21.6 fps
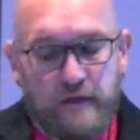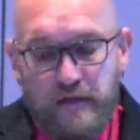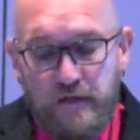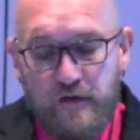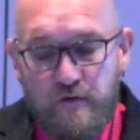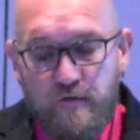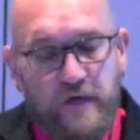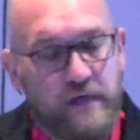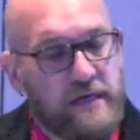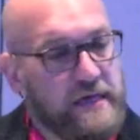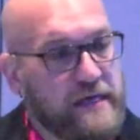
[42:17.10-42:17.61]

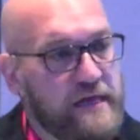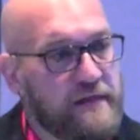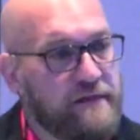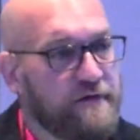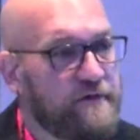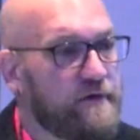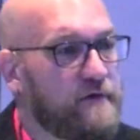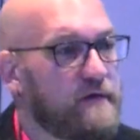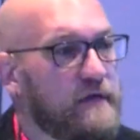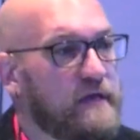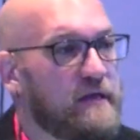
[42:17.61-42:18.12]

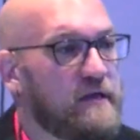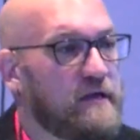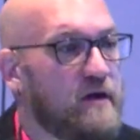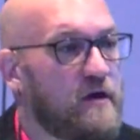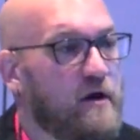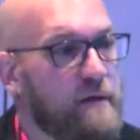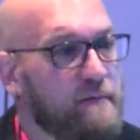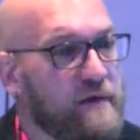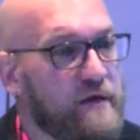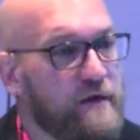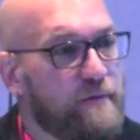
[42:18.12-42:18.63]
either, you
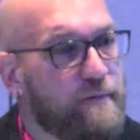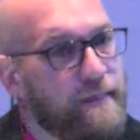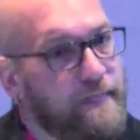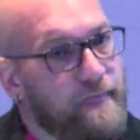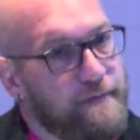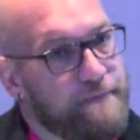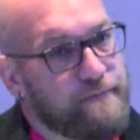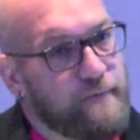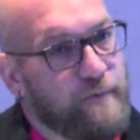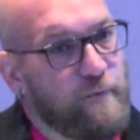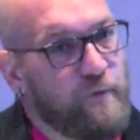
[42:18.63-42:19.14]
know, I
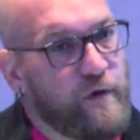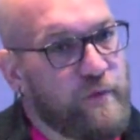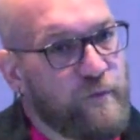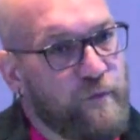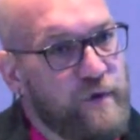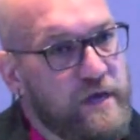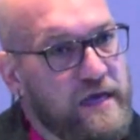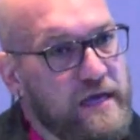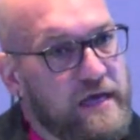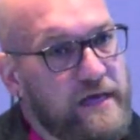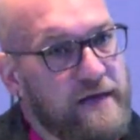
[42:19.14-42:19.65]
mean, when
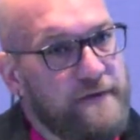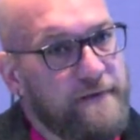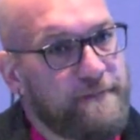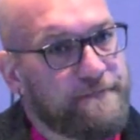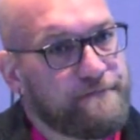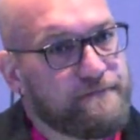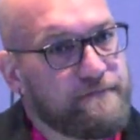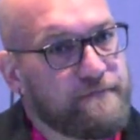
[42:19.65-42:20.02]
we